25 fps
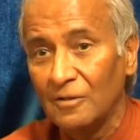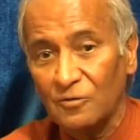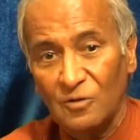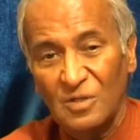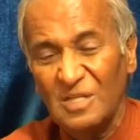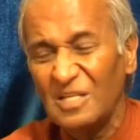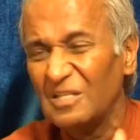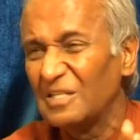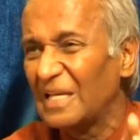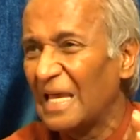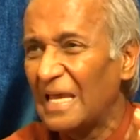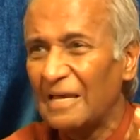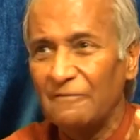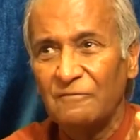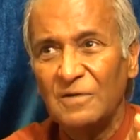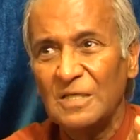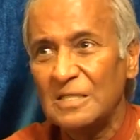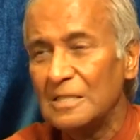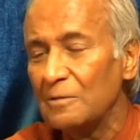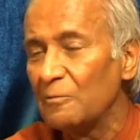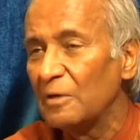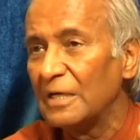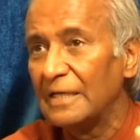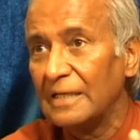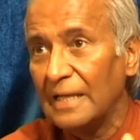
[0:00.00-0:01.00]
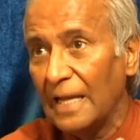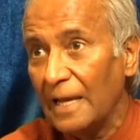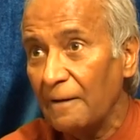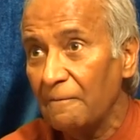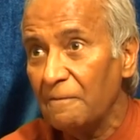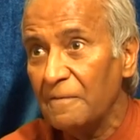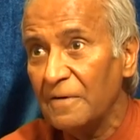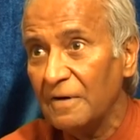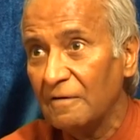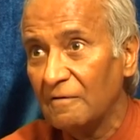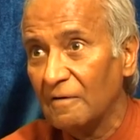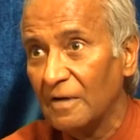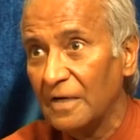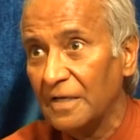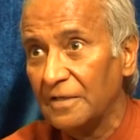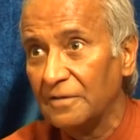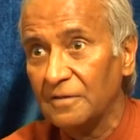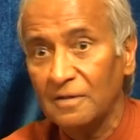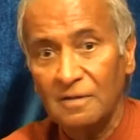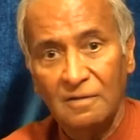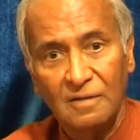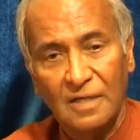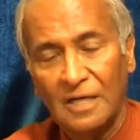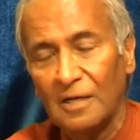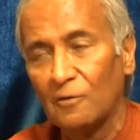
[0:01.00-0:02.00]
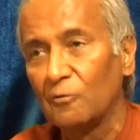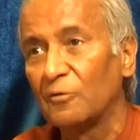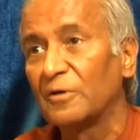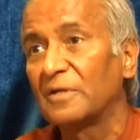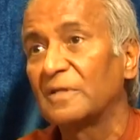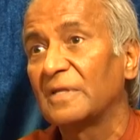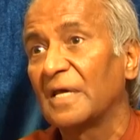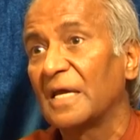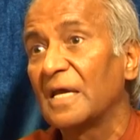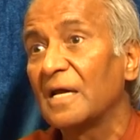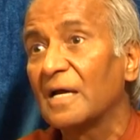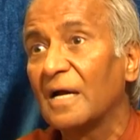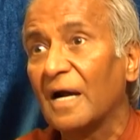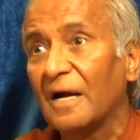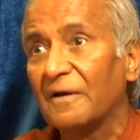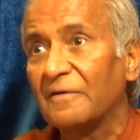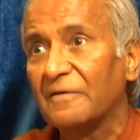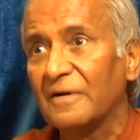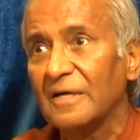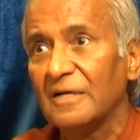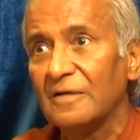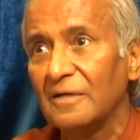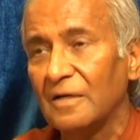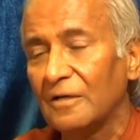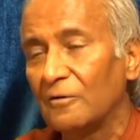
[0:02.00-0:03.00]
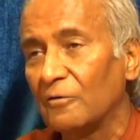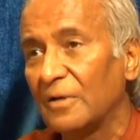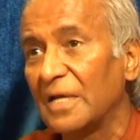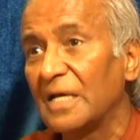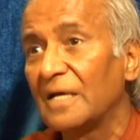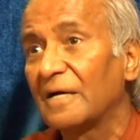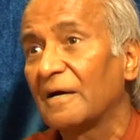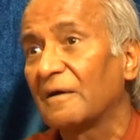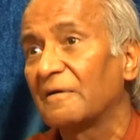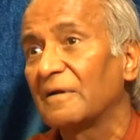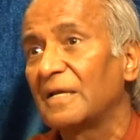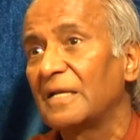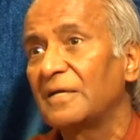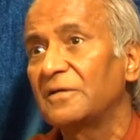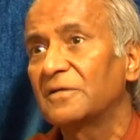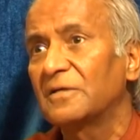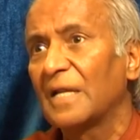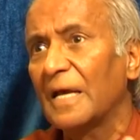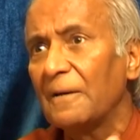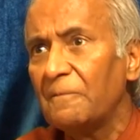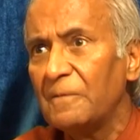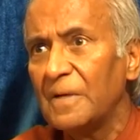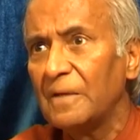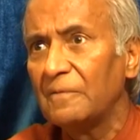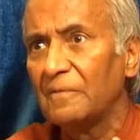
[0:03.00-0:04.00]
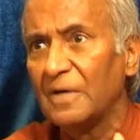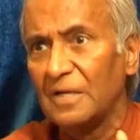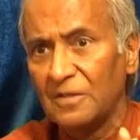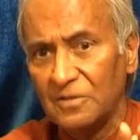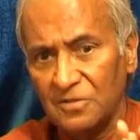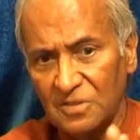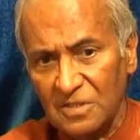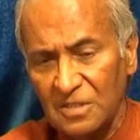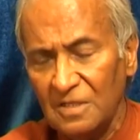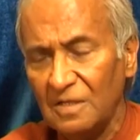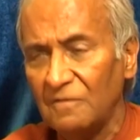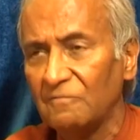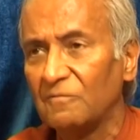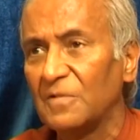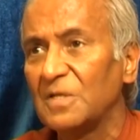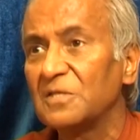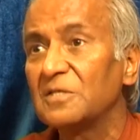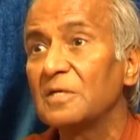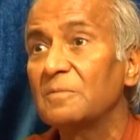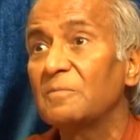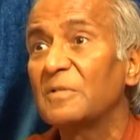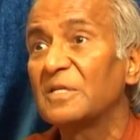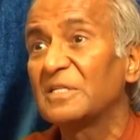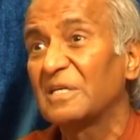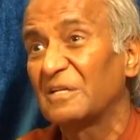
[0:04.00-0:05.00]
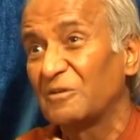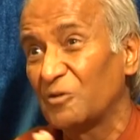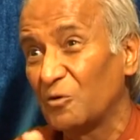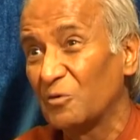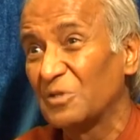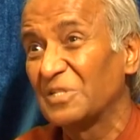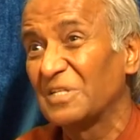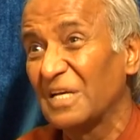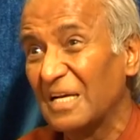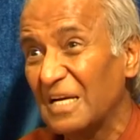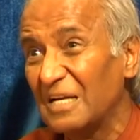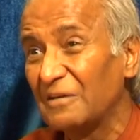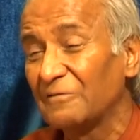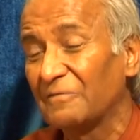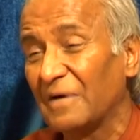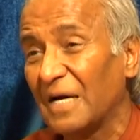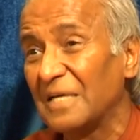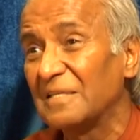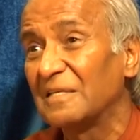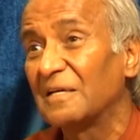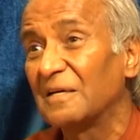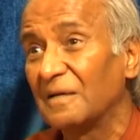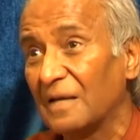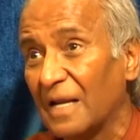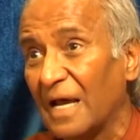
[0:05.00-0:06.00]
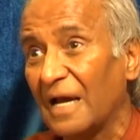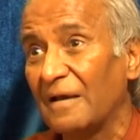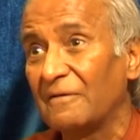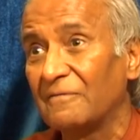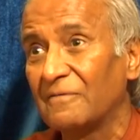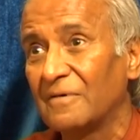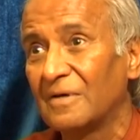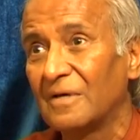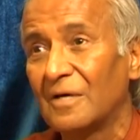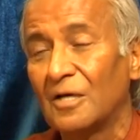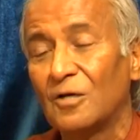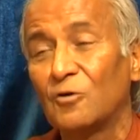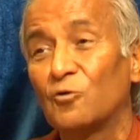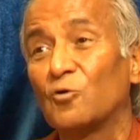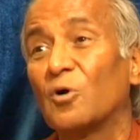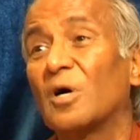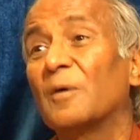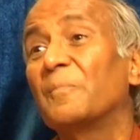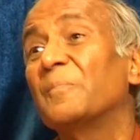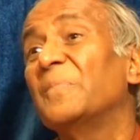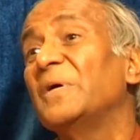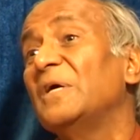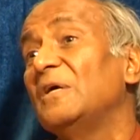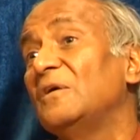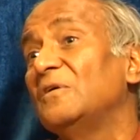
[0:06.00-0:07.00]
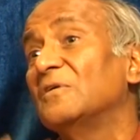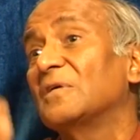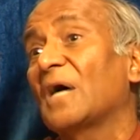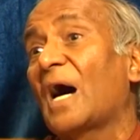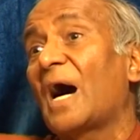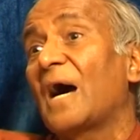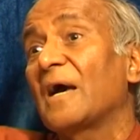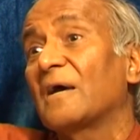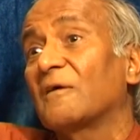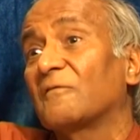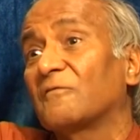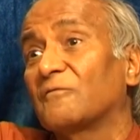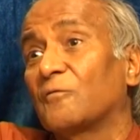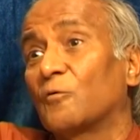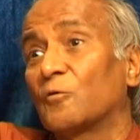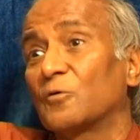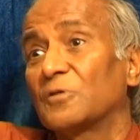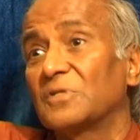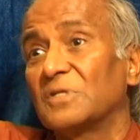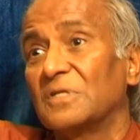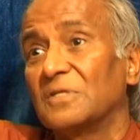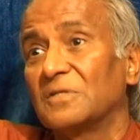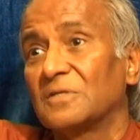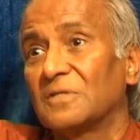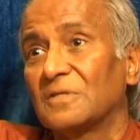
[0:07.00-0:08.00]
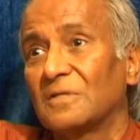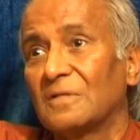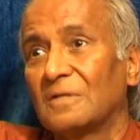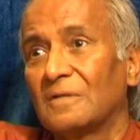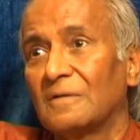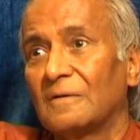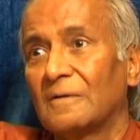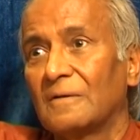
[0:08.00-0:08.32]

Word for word: So it is visible in every religion, including the Inca, you know, Inca religion. Everywhere is visible that you are sacrificing life to appease higher forces.